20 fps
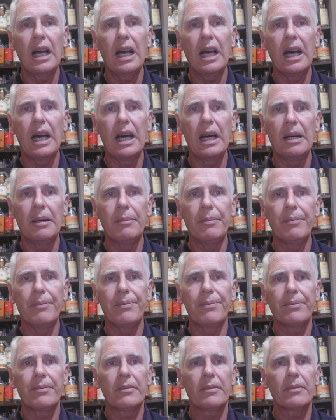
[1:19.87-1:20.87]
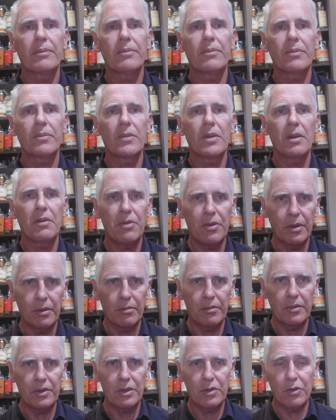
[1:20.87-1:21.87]
To
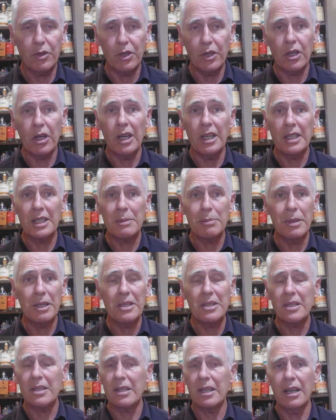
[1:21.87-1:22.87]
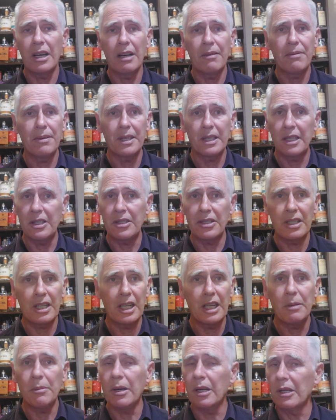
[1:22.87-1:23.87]
the guy Smiths, I forget your
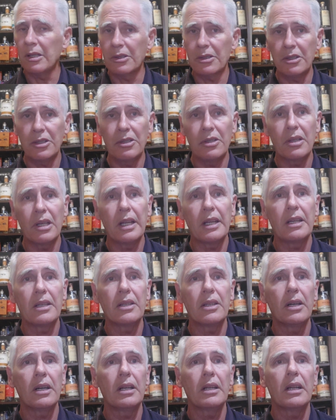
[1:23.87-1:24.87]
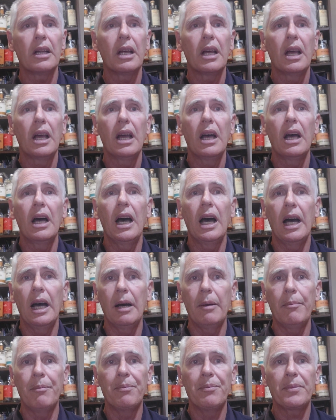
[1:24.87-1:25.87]
name, I looked at you late at night.
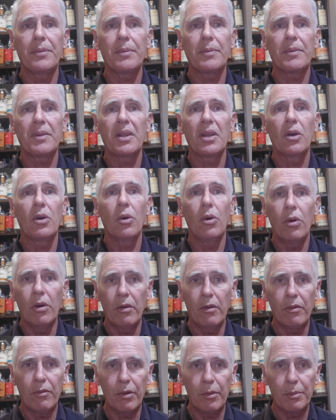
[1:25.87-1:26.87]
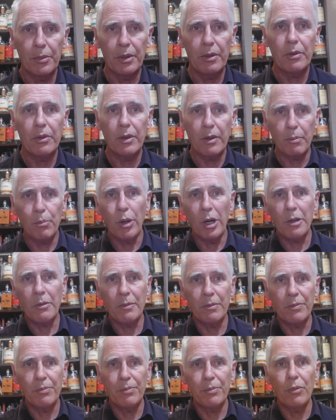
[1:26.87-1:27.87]
From the bottom
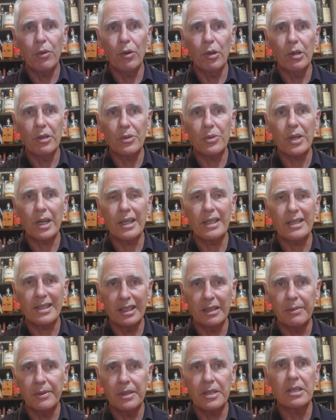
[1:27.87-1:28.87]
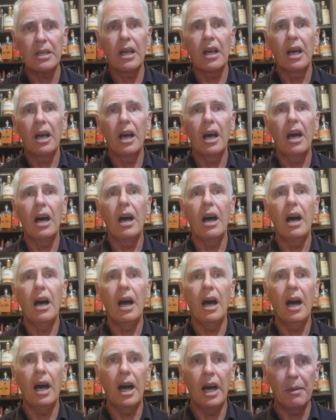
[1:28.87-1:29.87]
of all Australians' livers,
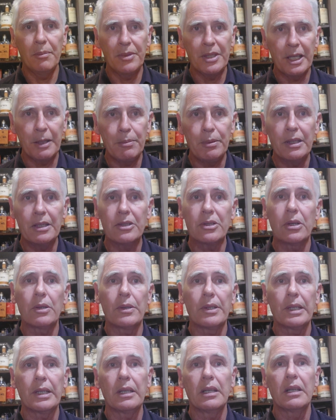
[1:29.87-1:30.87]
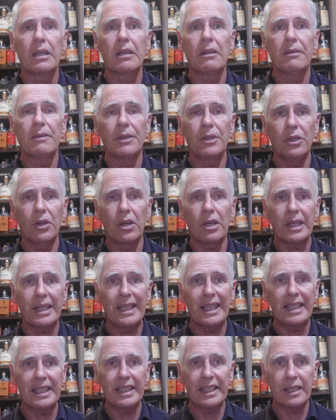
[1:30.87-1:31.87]
I'm deeply sorry for not
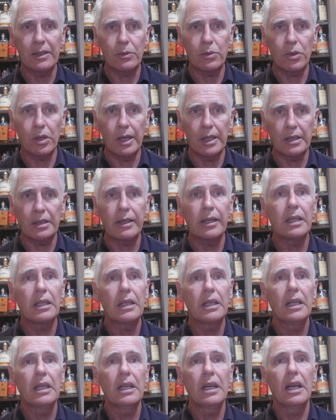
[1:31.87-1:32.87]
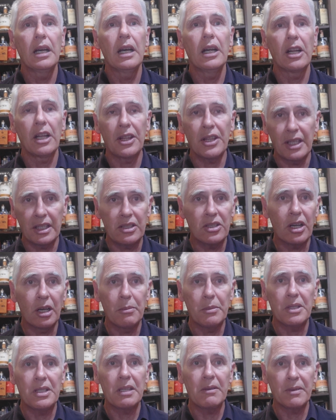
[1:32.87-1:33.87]
getting it right. And I think
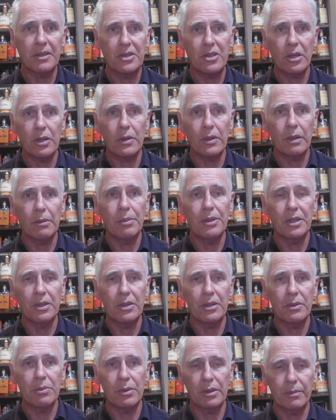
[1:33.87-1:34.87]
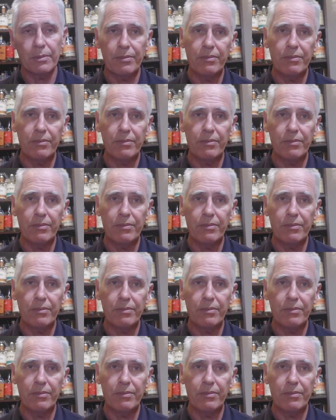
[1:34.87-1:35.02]
Simon's even sorrier because,